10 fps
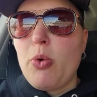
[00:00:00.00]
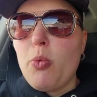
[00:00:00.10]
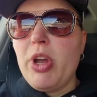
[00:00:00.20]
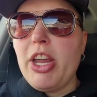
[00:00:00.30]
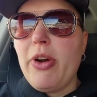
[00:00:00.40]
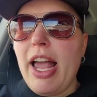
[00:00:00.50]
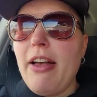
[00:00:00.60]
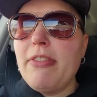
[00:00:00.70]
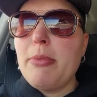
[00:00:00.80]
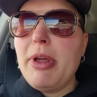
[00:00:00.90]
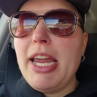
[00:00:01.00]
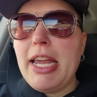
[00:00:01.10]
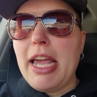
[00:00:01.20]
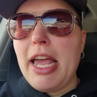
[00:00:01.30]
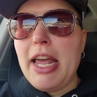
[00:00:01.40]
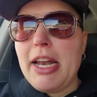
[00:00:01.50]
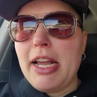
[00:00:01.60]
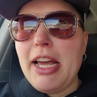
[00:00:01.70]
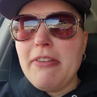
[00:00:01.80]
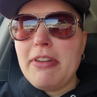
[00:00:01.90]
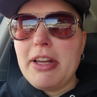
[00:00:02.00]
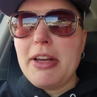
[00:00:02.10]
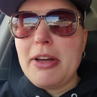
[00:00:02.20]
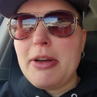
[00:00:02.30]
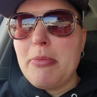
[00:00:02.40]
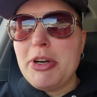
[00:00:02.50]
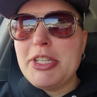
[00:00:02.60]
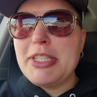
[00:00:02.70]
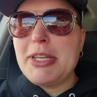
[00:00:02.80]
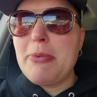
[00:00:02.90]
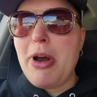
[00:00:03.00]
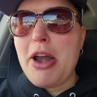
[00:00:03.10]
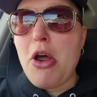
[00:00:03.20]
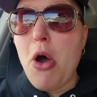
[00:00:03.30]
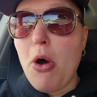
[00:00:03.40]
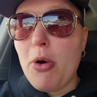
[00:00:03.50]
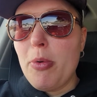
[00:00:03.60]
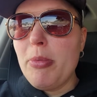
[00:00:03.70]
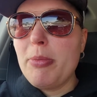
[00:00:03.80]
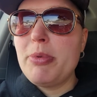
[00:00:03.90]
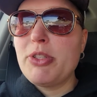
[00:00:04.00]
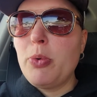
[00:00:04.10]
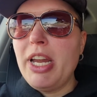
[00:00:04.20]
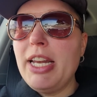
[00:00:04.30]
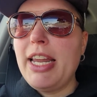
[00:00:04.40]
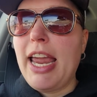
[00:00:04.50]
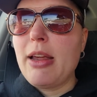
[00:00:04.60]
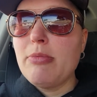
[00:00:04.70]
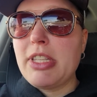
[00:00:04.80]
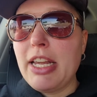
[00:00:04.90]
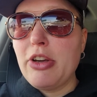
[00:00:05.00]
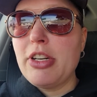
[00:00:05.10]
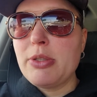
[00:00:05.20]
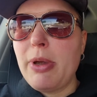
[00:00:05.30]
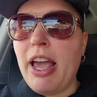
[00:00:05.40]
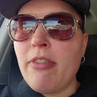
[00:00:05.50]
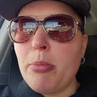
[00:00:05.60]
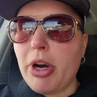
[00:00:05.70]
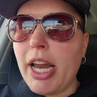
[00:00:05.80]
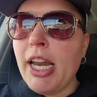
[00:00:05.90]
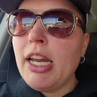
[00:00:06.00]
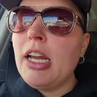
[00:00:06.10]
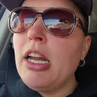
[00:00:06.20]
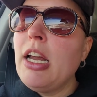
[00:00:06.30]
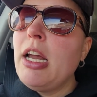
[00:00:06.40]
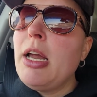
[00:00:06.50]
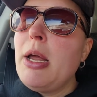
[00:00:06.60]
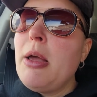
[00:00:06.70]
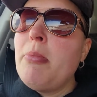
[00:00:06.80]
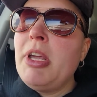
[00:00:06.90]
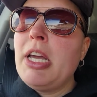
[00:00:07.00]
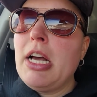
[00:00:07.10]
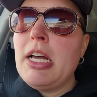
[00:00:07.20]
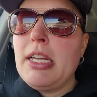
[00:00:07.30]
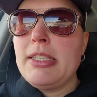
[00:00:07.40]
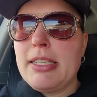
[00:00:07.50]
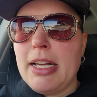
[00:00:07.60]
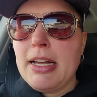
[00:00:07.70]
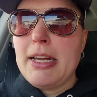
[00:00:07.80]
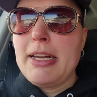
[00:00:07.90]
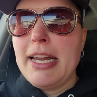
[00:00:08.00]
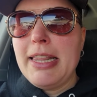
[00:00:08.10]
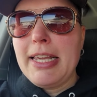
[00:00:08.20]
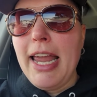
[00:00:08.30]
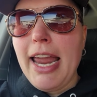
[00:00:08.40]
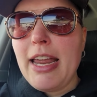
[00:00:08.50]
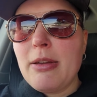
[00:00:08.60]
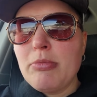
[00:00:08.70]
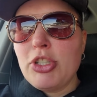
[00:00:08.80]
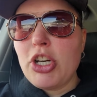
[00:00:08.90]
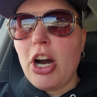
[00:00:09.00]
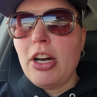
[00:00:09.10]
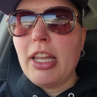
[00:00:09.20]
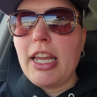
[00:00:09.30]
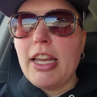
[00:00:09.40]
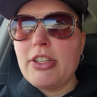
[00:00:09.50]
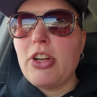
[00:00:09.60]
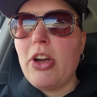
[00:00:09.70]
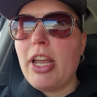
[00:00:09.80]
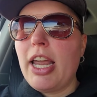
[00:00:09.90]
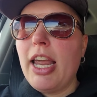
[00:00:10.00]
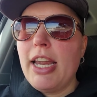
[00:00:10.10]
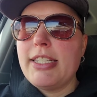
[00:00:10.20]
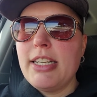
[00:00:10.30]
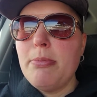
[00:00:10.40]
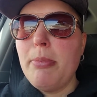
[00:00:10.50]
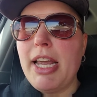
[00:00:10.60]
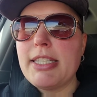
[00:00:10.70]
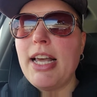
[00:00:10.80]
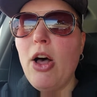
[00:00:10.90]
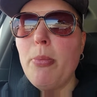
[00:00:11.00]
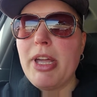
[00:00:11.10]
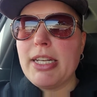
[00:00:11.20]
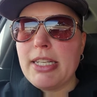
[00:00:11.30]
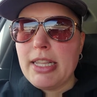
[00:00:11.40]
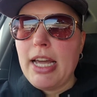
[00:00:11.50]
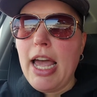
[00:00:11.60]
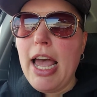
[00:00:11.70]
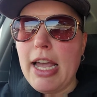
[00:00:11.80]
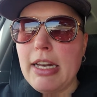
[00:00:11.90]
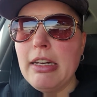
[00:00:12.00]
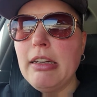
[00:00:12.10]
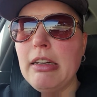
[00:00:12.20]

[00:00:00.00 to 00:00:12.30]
we are having to make an, a kind of an emergency run home between games. Thank goodness we have a break. Because uh, in the game, Charlie took a teammate's helmet to the head,